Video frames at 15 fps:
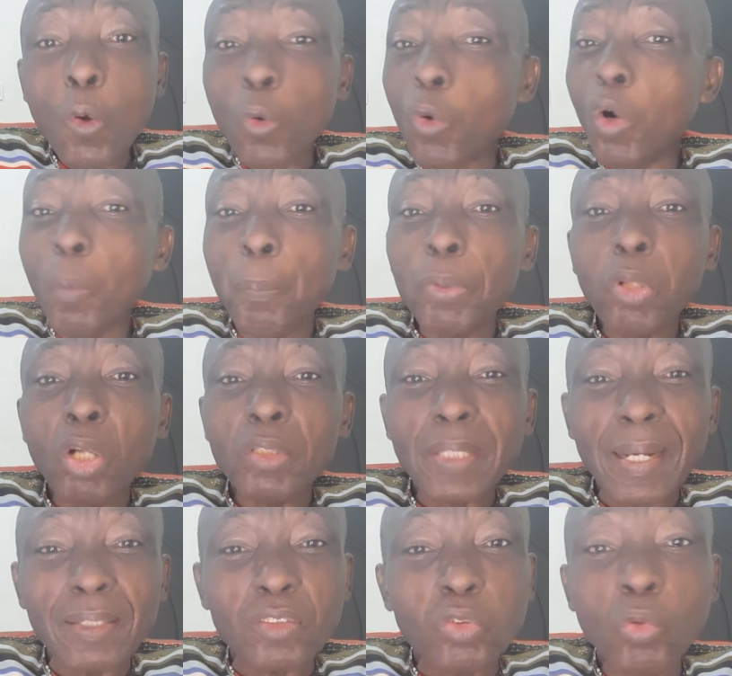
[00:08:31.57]
Coup
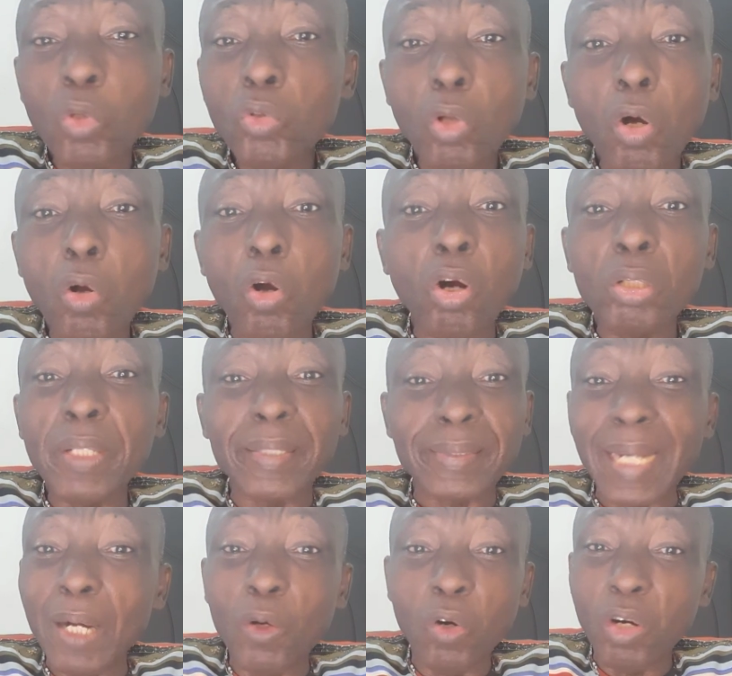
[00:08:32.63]
plotters will not call a
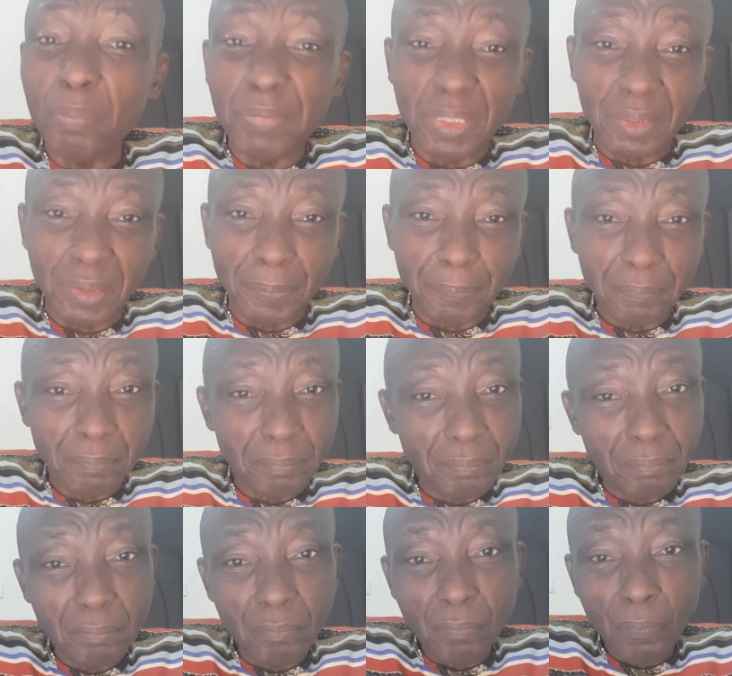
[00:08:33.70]
town hall meeting.
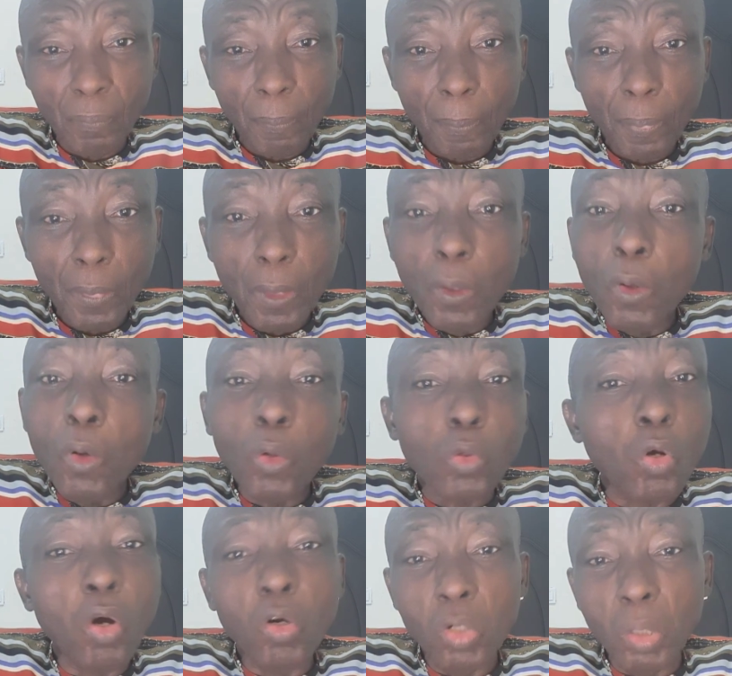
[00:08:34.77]

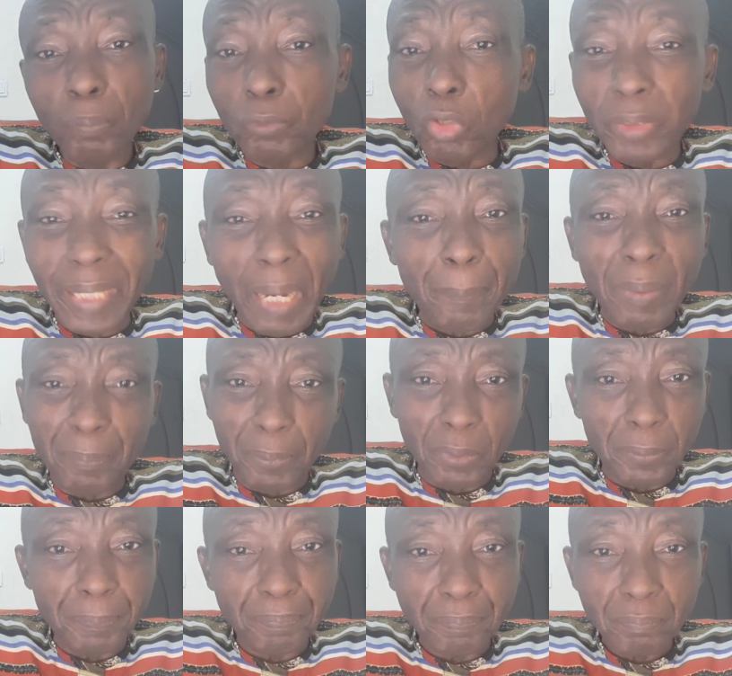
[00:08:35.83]
Go home to their
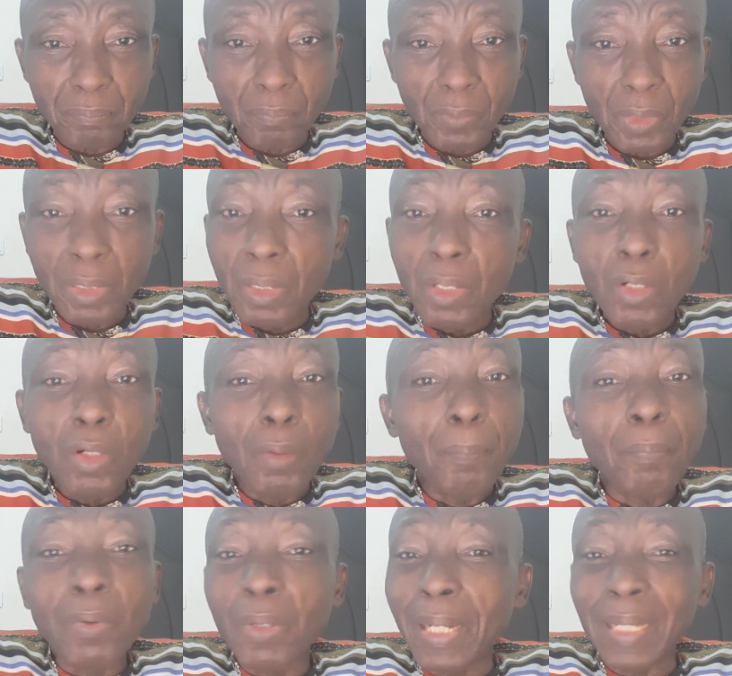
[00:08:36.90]
people.
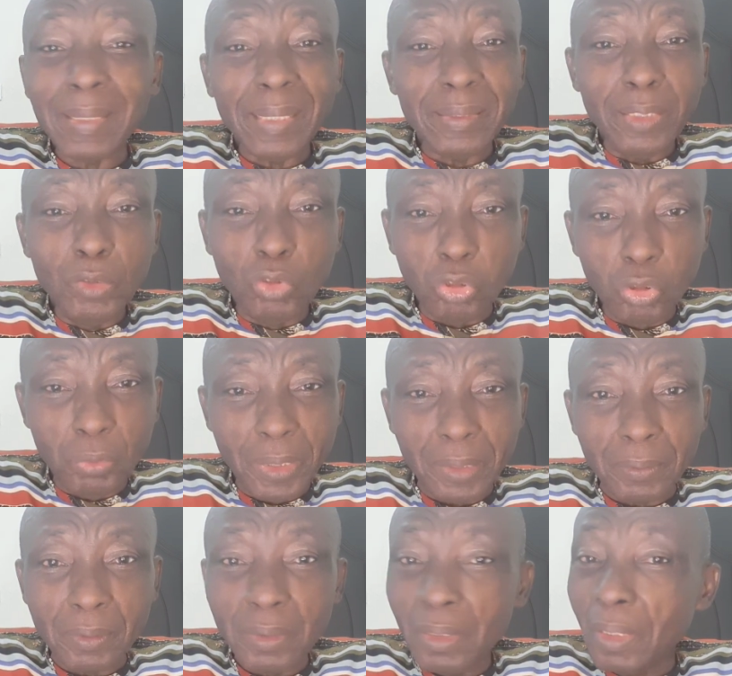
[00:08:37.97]
Gather the
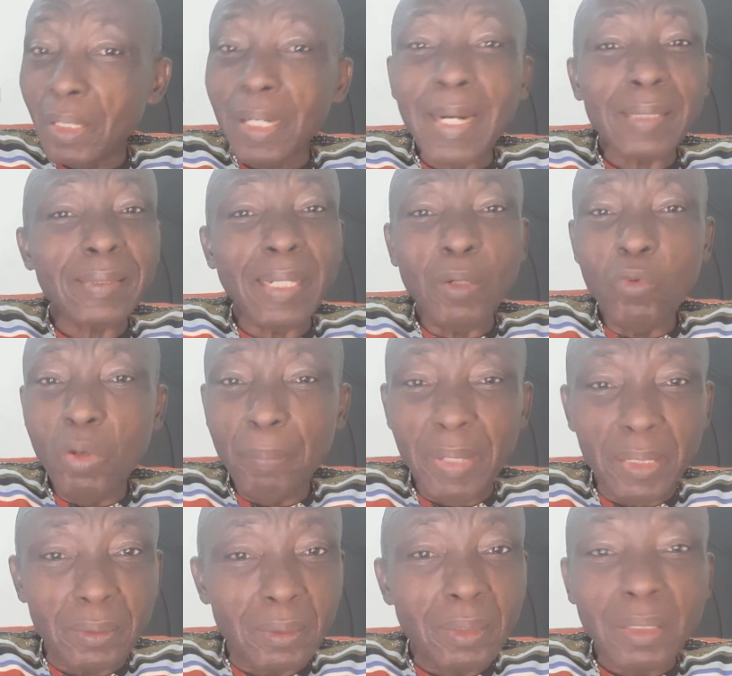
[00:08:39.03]
children, gather
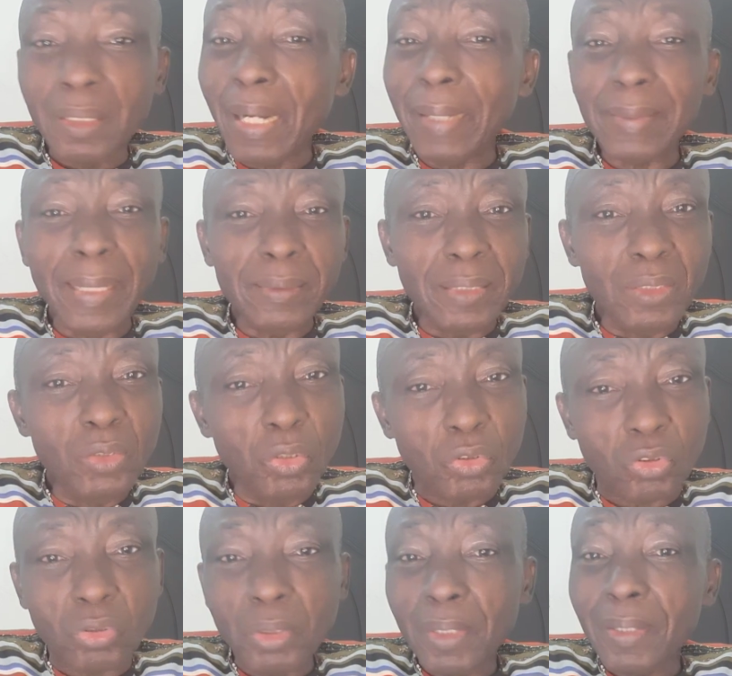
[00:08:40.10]
women, gather the
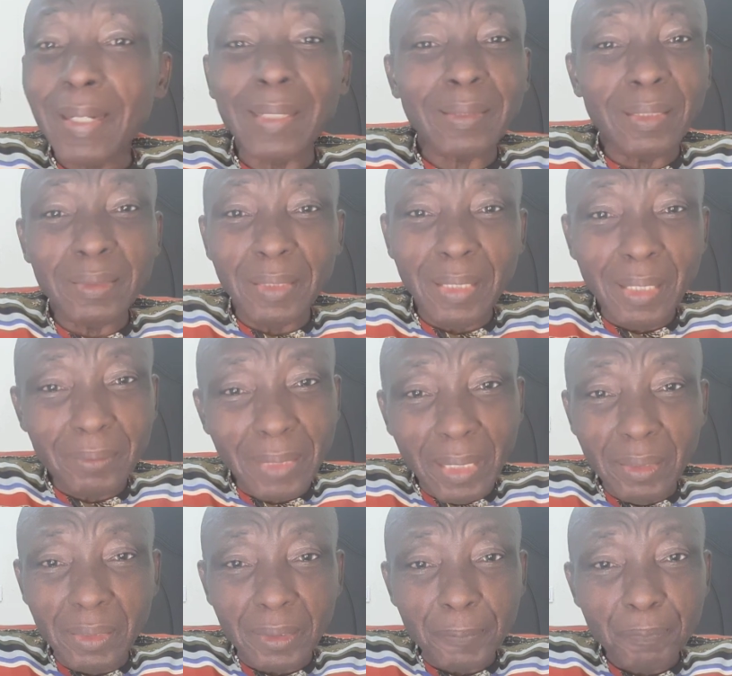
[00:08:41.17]
youths, gather the
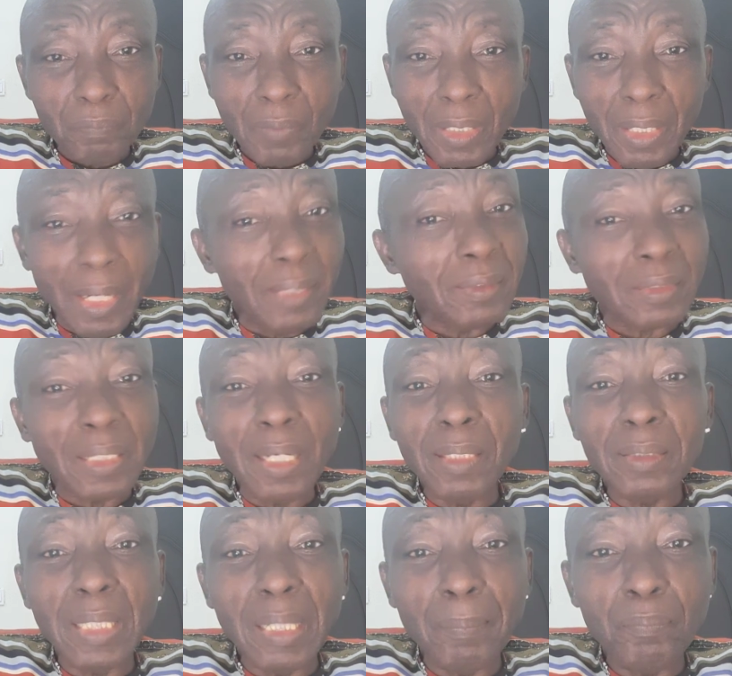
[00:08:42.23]
elderly, and
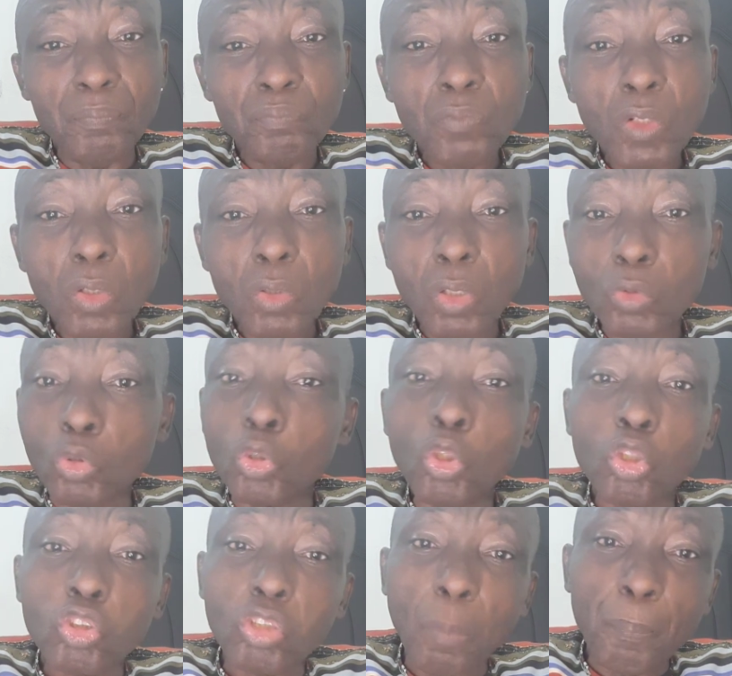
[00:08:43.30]
tell them, do
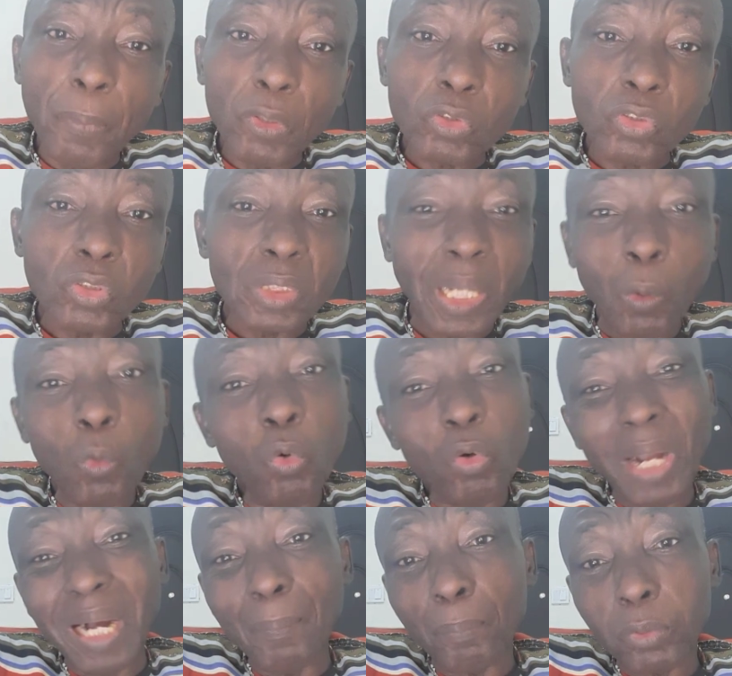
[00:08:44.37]
you support that we'll
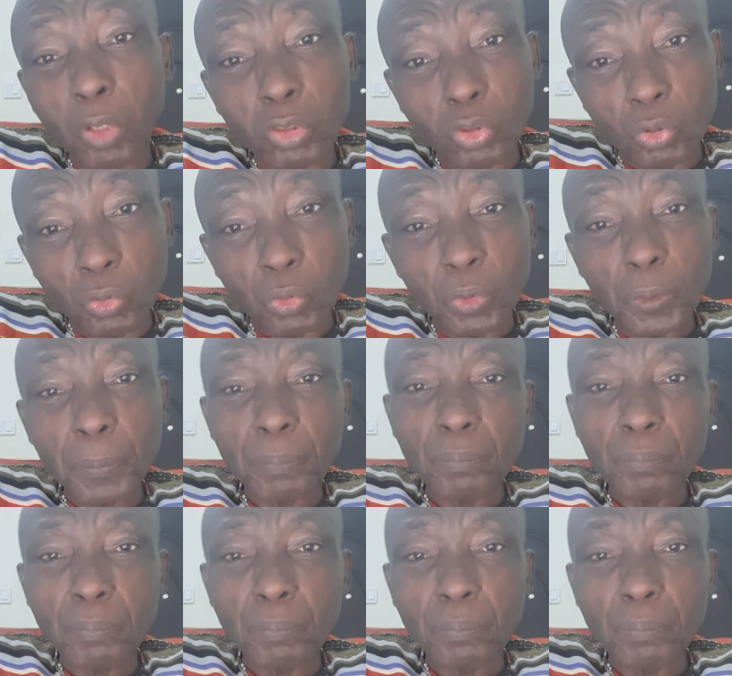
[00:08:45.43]
go and plot coup?